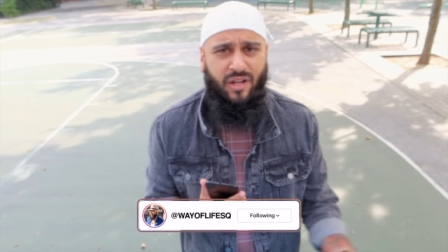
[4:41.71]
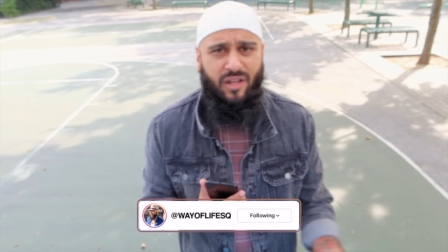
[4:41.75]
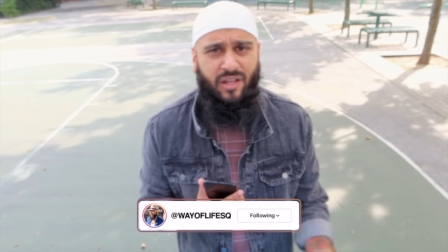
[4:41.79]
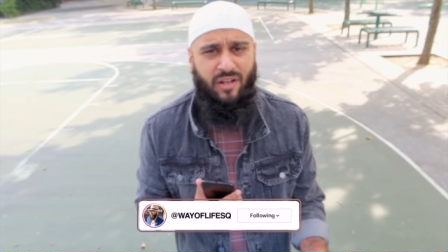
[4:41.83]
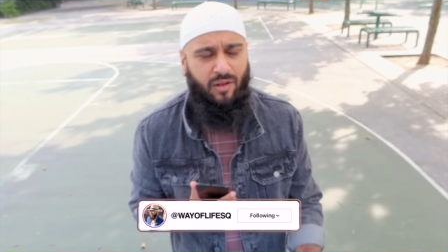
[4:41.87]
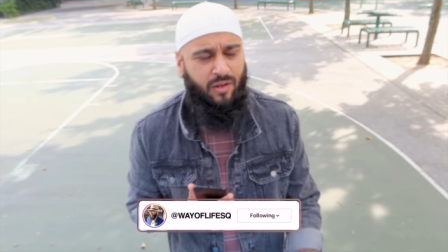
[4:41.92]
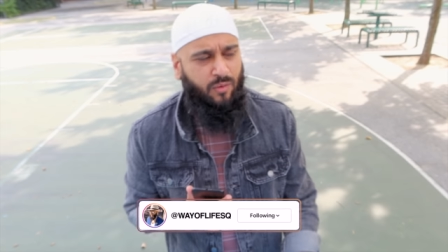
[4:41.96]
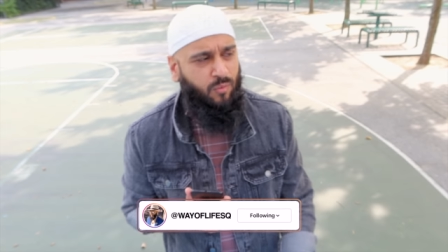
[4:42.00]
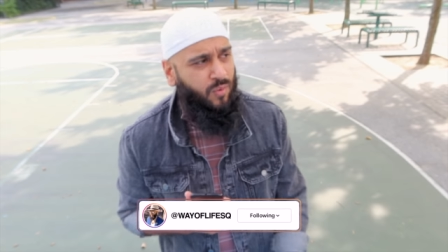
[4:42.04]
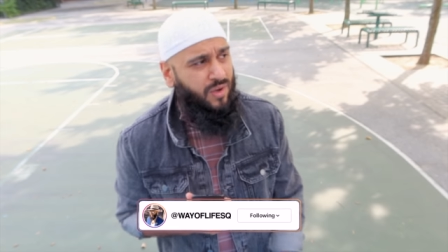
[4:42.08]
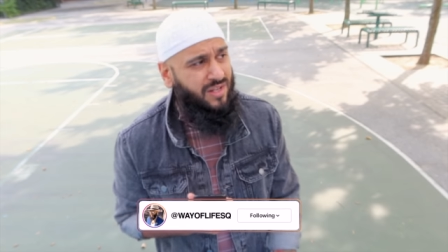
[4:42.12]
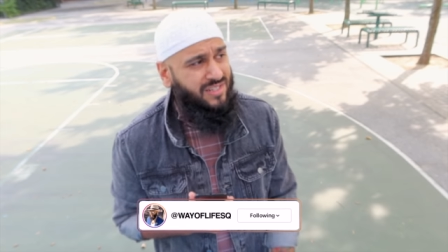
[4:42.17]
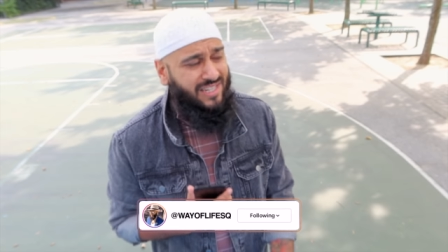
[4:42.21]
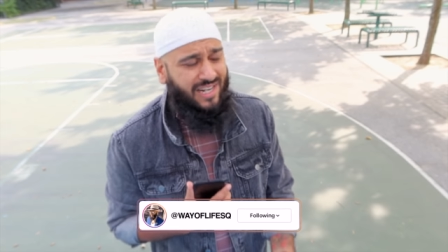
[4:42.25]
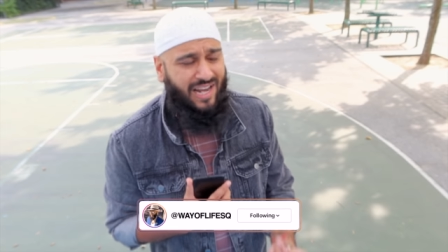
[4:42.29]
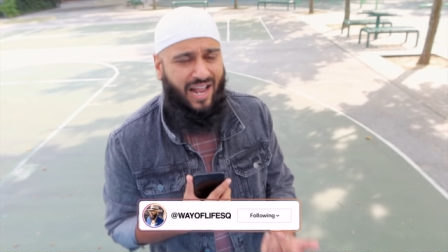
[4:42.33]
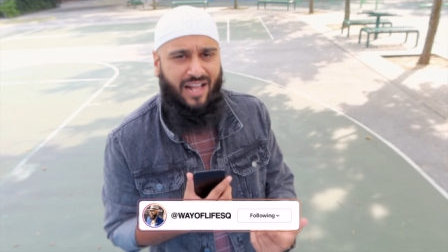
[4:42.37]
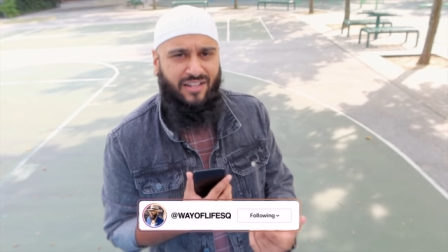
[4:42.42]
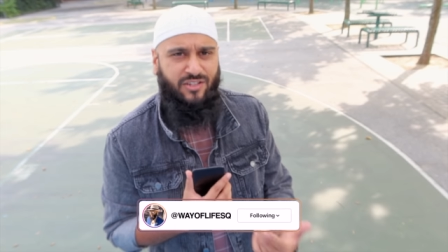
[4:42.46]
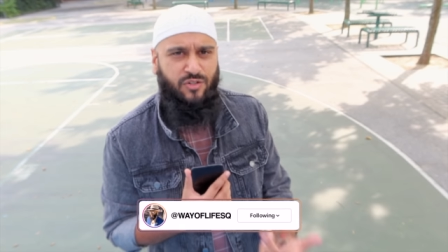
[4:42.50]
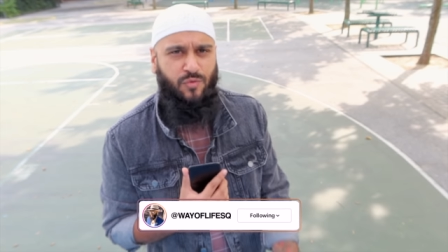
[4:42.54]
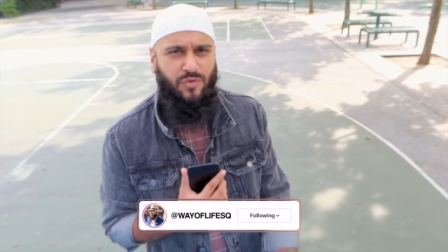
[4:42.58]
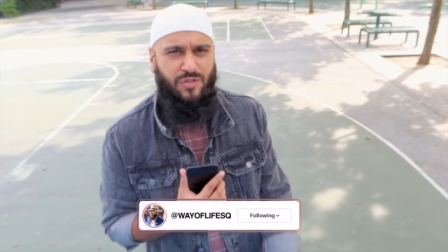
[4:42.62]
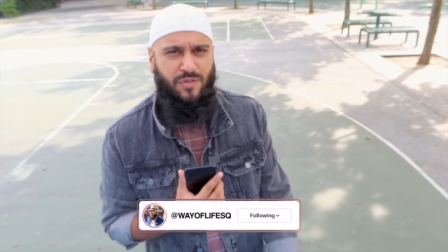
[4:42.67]
it, it was, and I
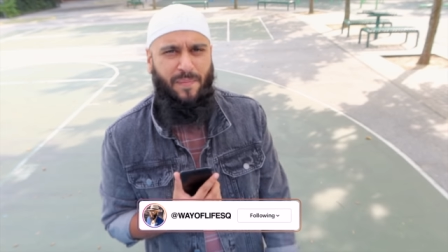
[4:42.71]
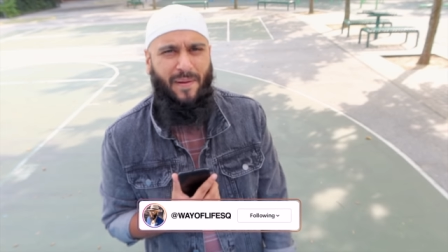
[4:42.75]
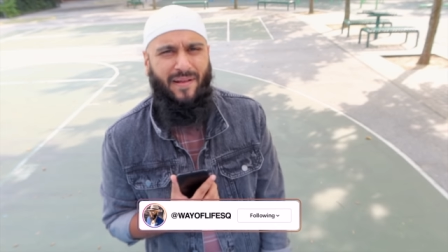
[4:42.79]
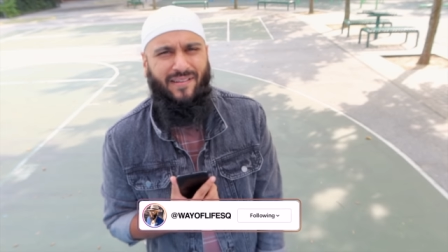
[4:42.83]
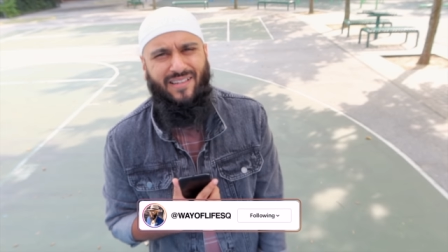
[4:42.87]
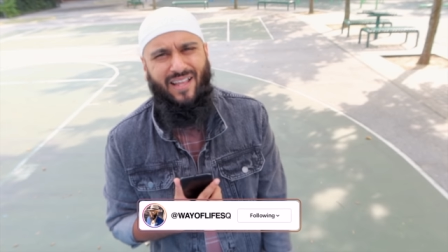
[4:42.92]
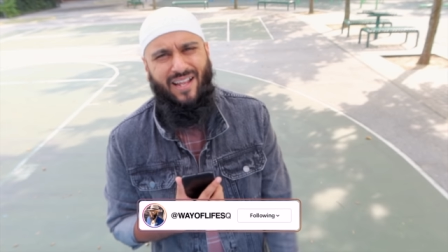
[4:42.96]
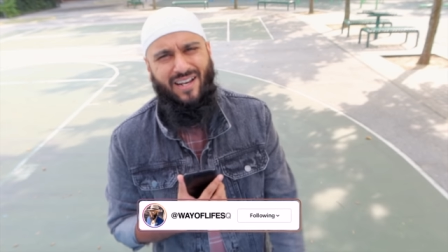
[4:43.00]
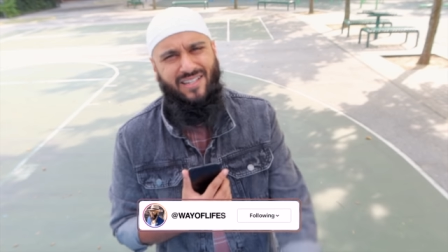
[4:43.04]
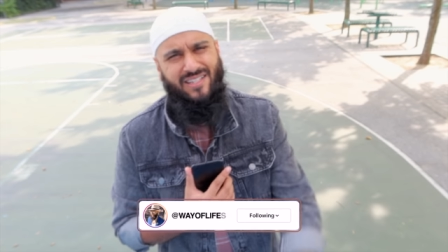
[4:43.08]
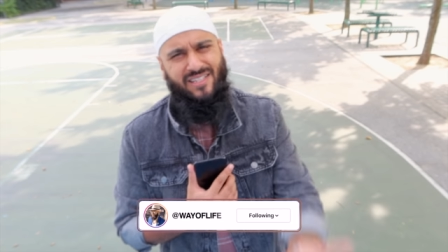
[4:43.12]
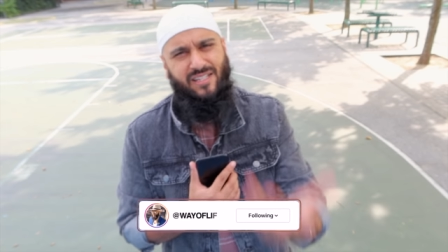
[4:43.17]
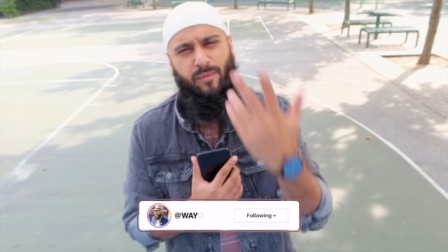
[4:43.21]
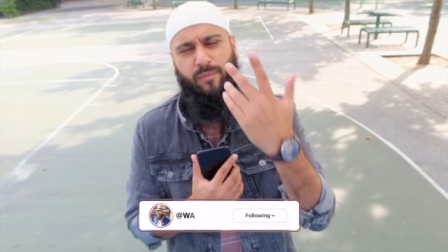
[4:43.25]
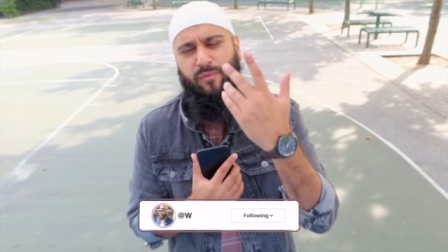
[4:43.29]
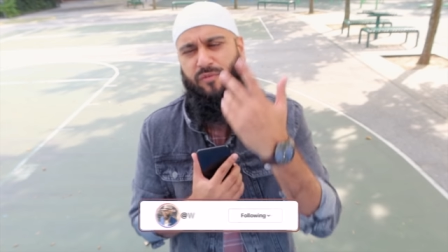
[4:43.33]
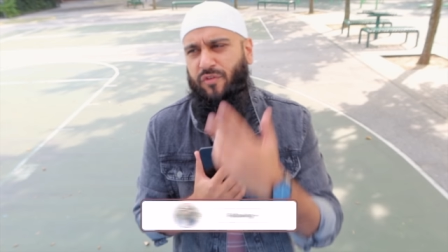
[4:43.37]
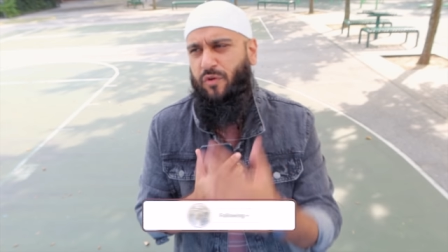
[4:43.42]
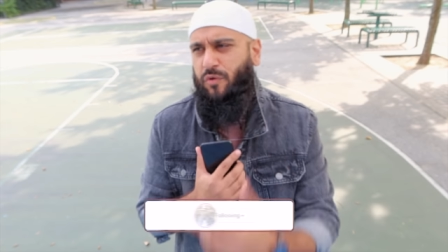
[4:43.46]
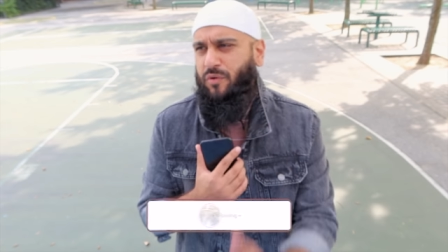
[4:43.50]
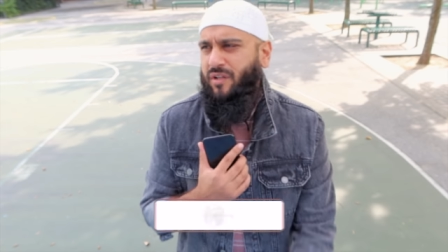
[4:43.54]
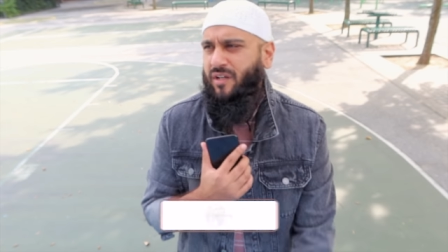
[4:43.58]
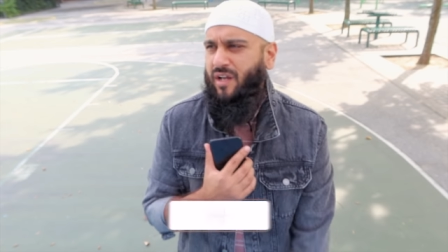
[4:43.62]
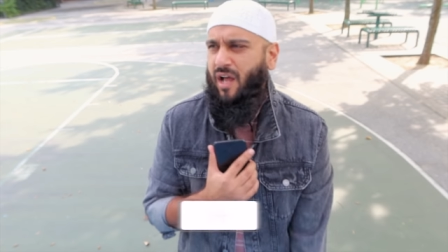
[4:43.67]
had to respect that. And some of
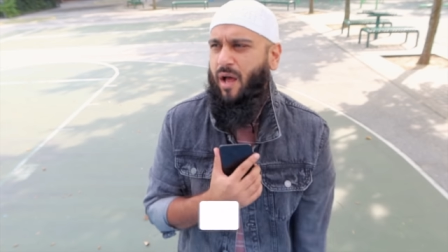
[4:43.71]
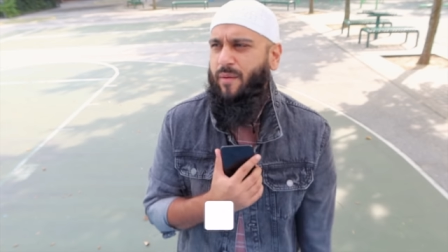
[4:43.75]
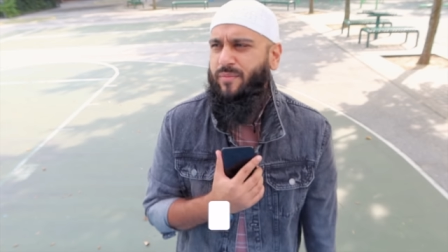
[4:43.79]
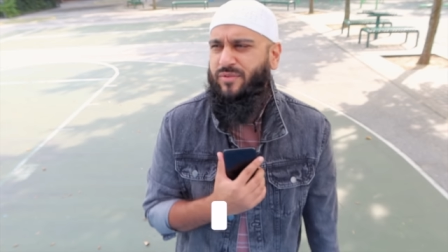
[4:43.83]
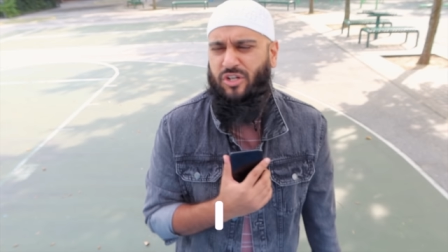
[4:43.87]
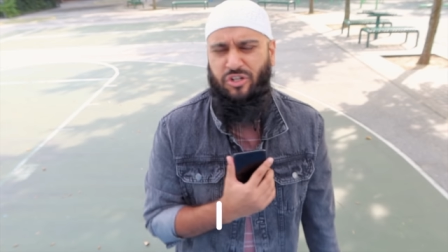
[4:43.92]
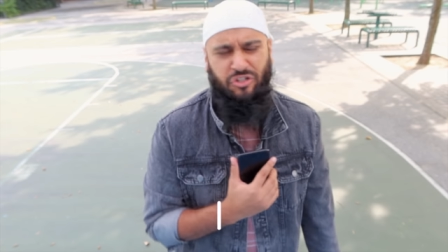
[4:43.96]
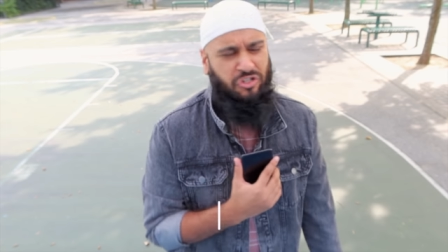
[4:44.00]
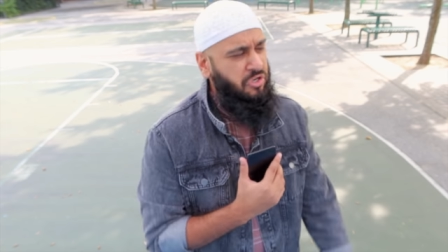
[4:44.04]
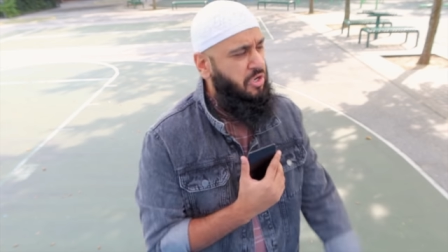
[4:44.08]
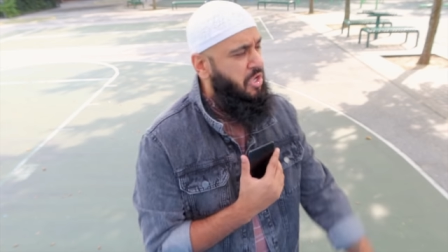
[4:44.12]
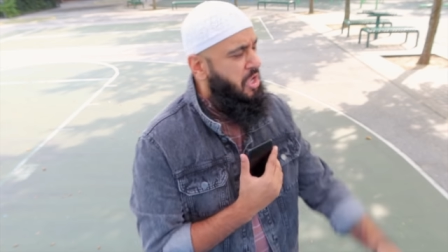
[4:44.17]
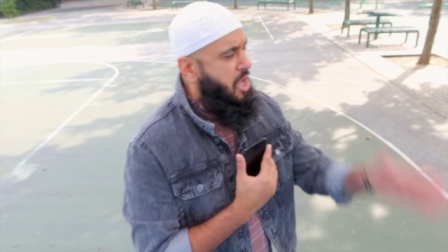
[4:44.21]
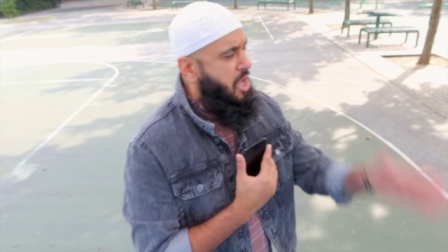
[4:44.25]
you in the comment section,